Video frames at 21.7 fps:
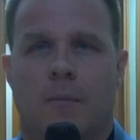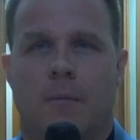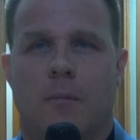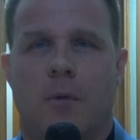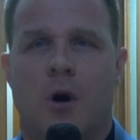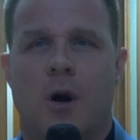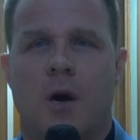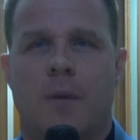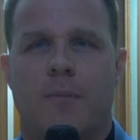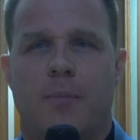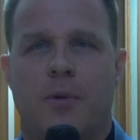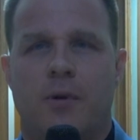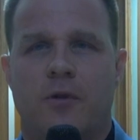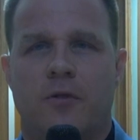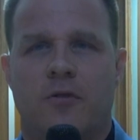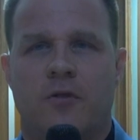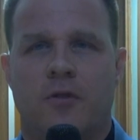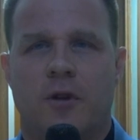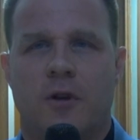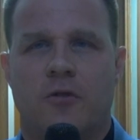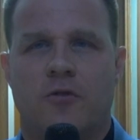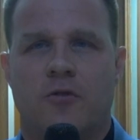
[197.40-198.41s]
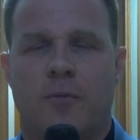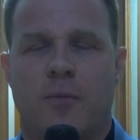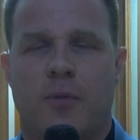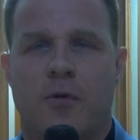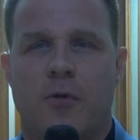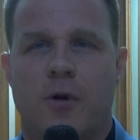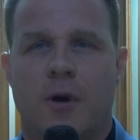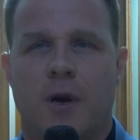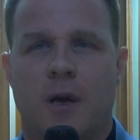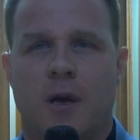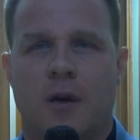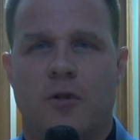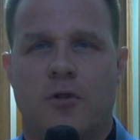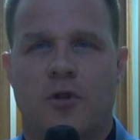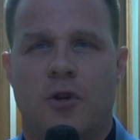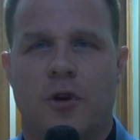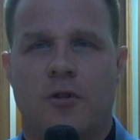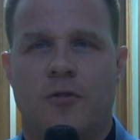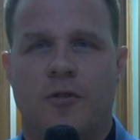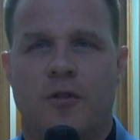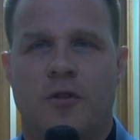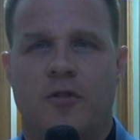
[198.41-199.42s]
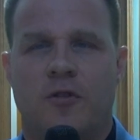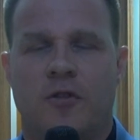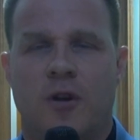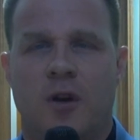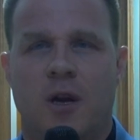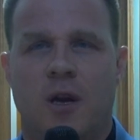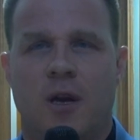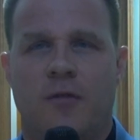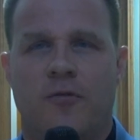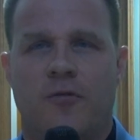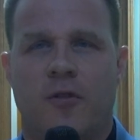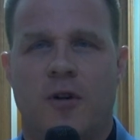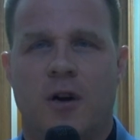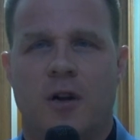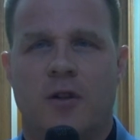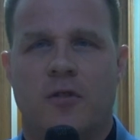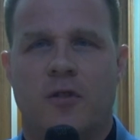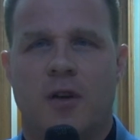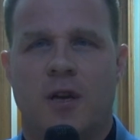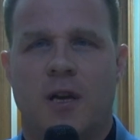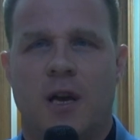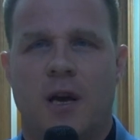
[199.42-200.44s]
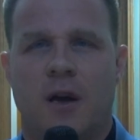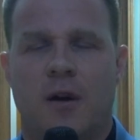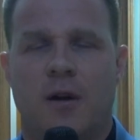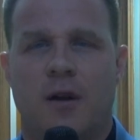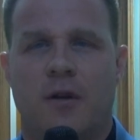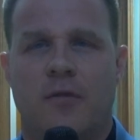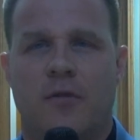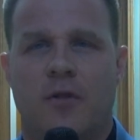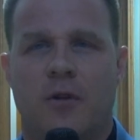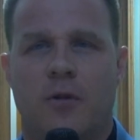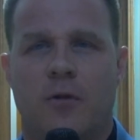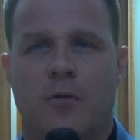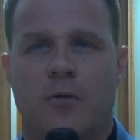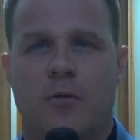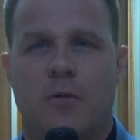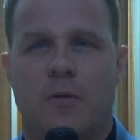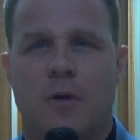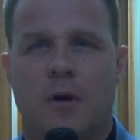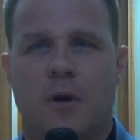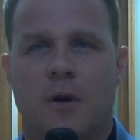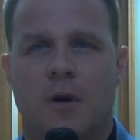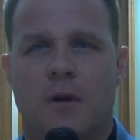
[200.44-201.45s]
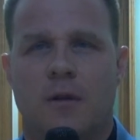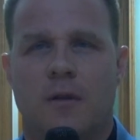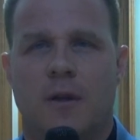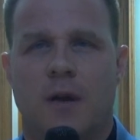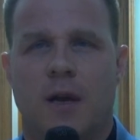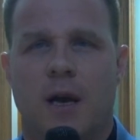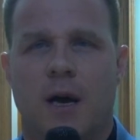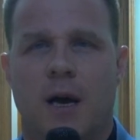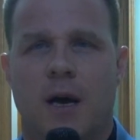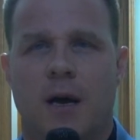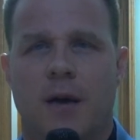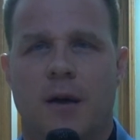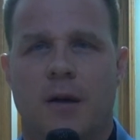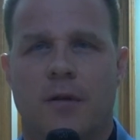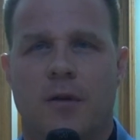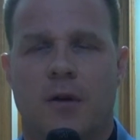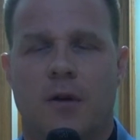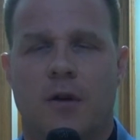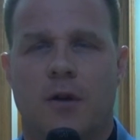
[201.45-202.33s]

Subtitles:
Mark Busanich reporting in Jersey City for Hudson County View, the eye of the